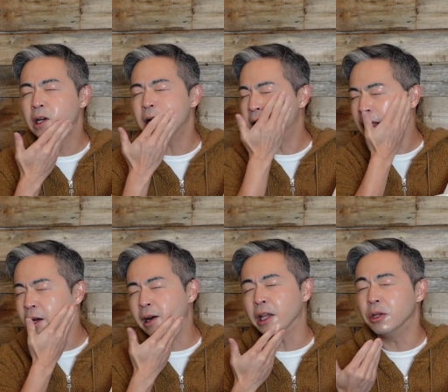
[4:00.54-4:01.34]
okay,
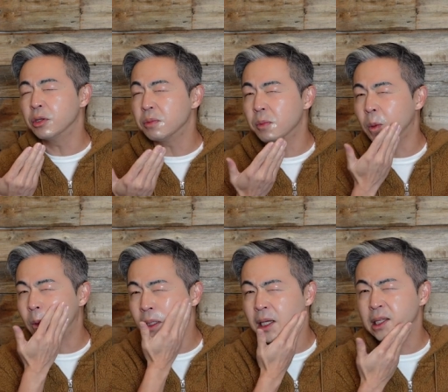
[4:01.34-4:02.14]
now I use
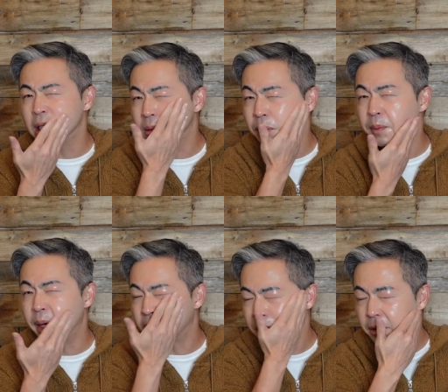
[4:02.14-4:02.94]
more, it's a little bit
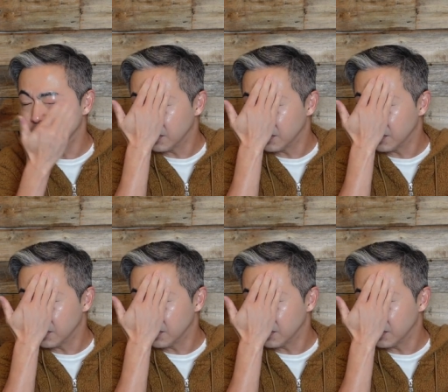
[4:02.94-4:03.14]
better.